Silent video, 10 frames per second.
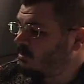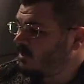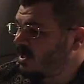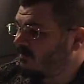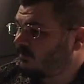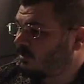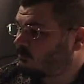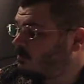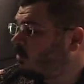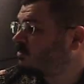We have
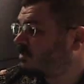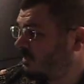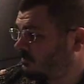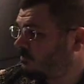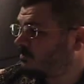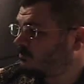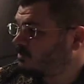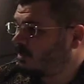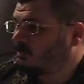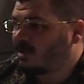remote sensors.
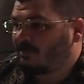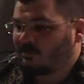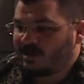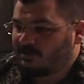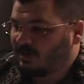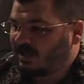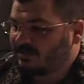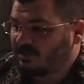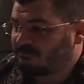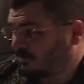Some are operated by
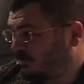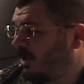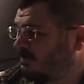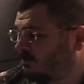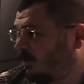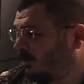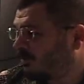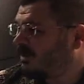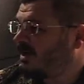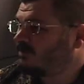the sun,
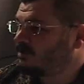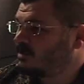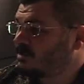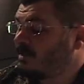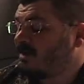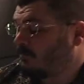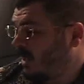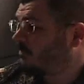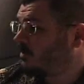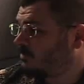solar, obviously. Some have
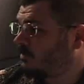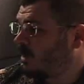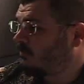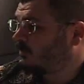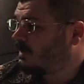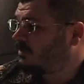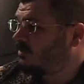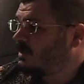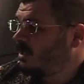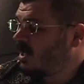batteries that are operated,
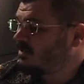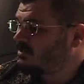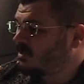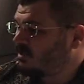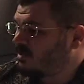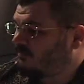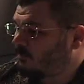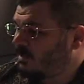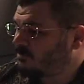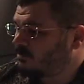and they send in
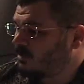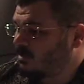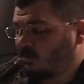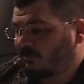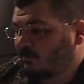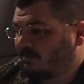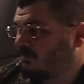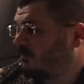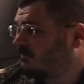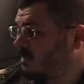information anywhere from
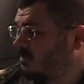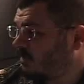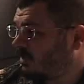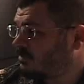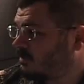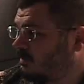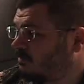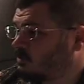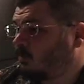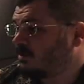every 15 minutes
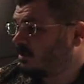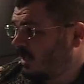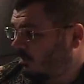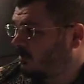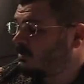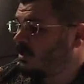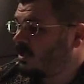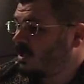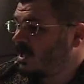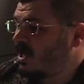to once an hour.
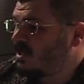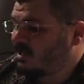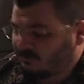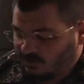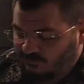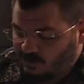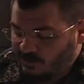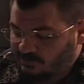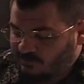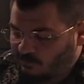And it gives us
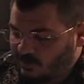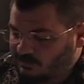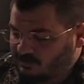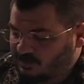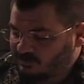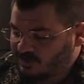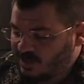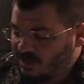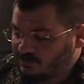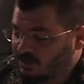various information such
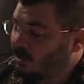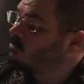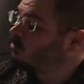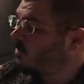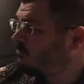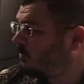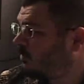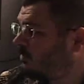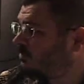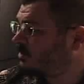as wind
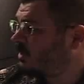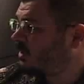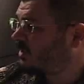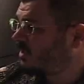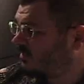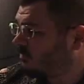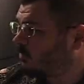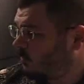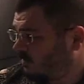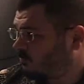birds, can give us
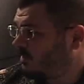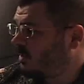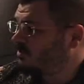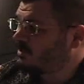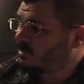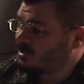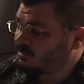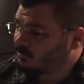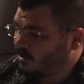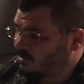the wind speeds and the
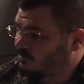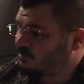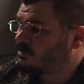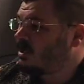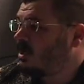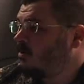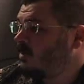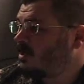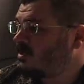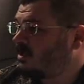directions.
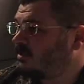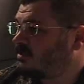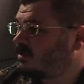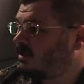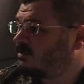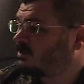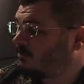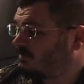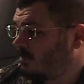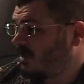We can get,
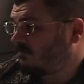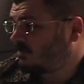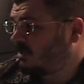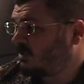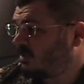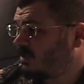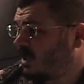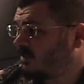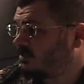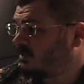some of them have ceiling
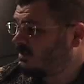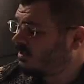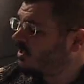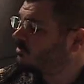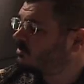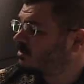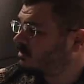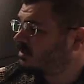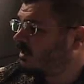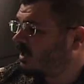height indicators, can tell
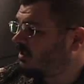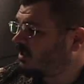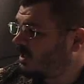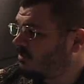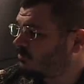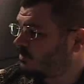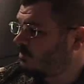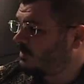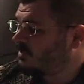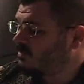us how high the clouds are going
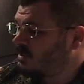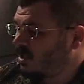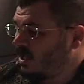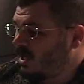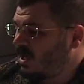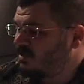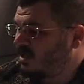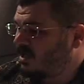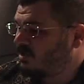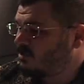to be. And
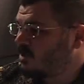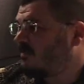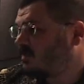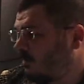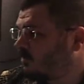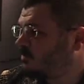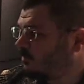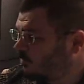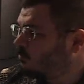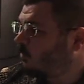then you have temperature
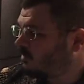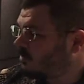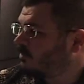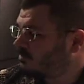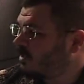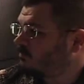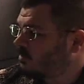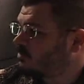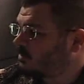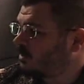and dew point, some of the same
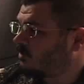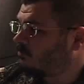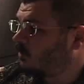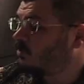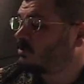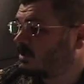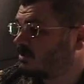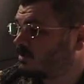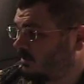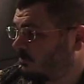things you get on most
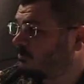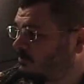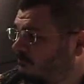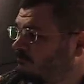sensors.